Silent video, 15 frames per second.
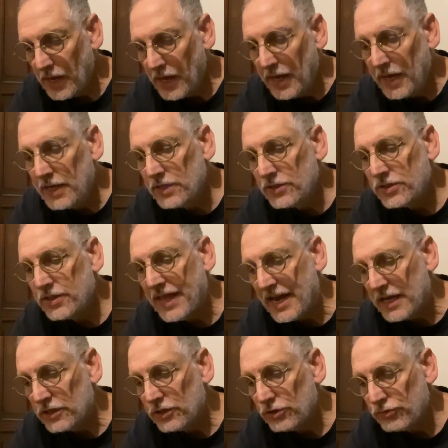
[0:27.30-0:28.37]
Is
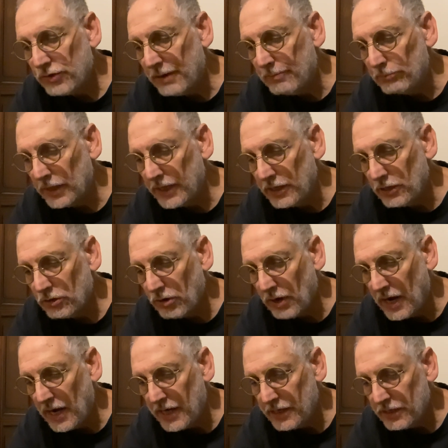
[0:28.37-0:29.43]
that trembling
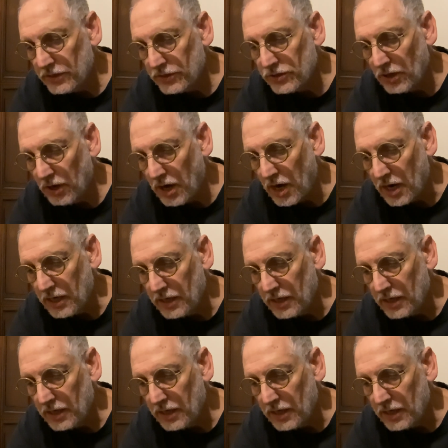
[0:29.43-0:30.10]
cry a song?